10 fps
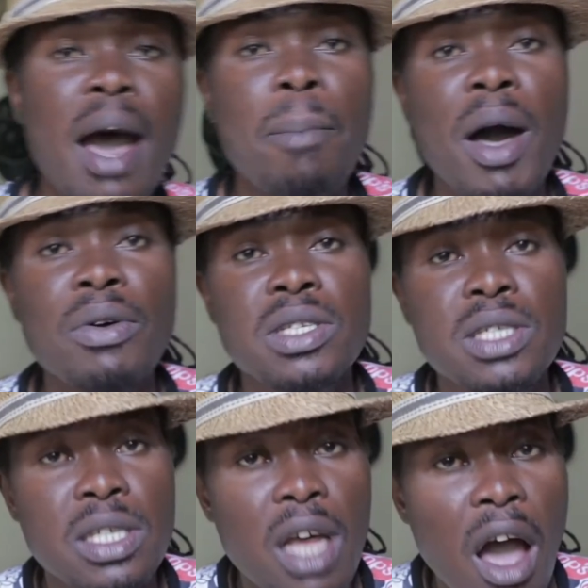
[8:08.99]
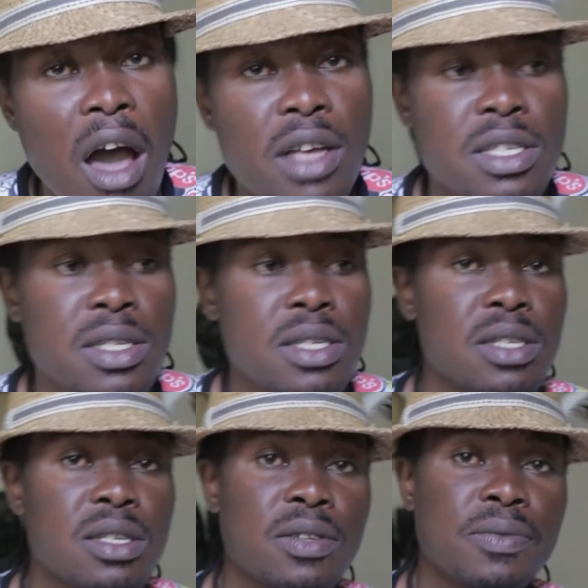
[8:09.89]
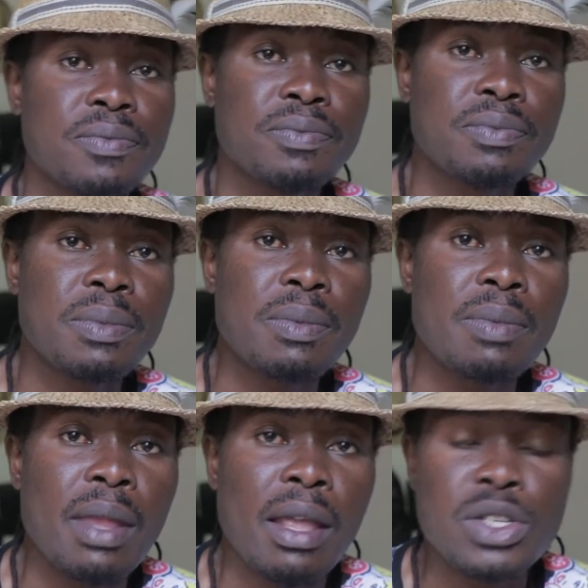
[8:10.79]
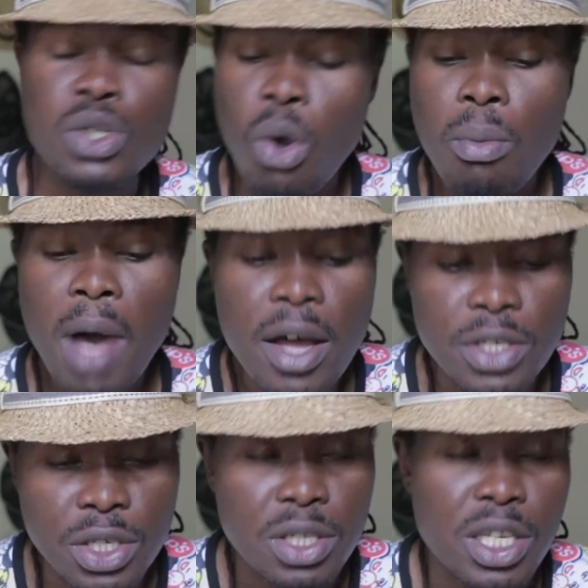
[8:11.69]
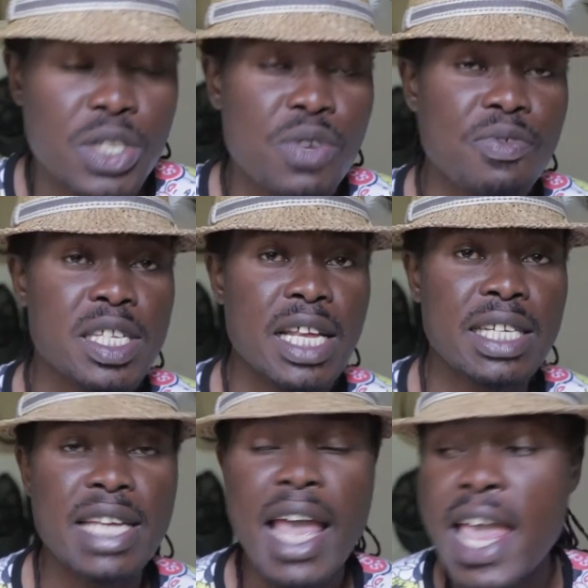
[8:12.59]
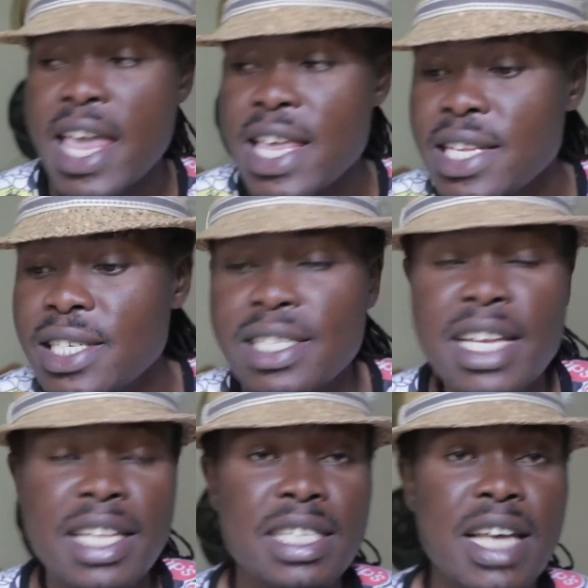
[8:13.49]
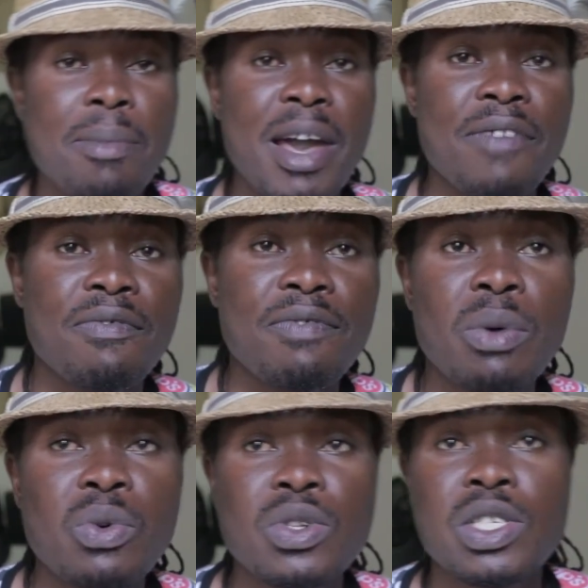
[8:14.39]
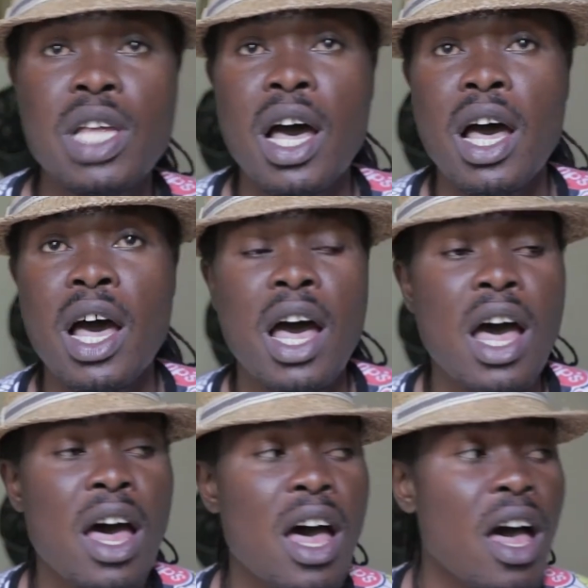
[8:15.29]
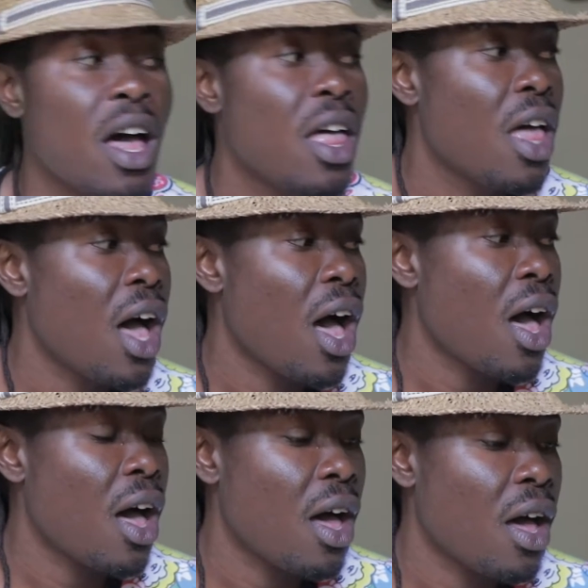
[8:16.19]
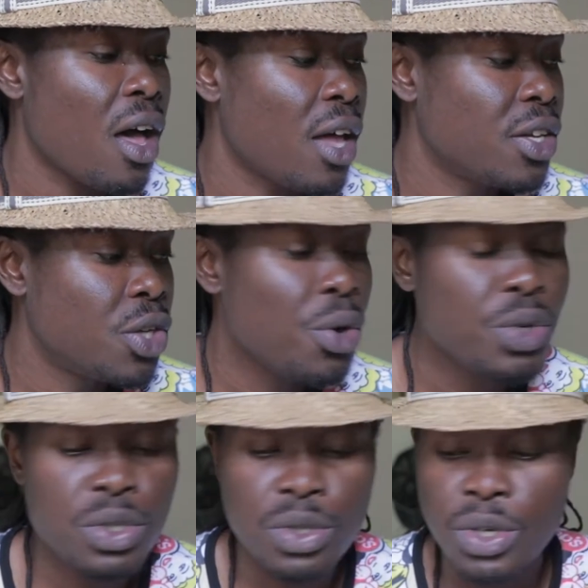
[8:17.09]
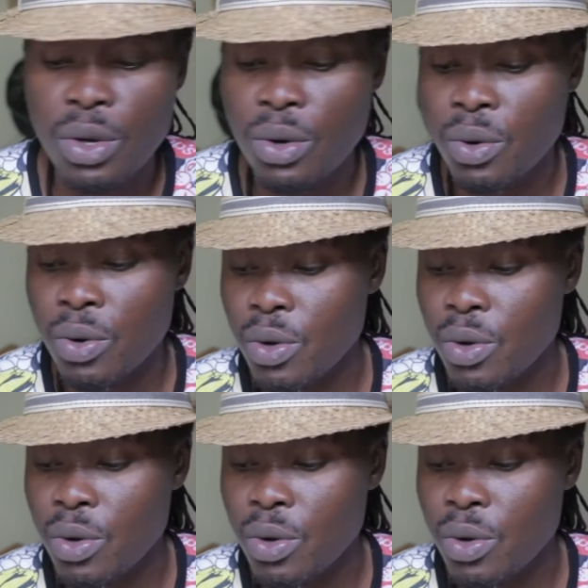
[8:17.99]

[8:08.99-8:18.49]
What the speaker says: about us so much that you've sent aid. The other time there was a door-to-door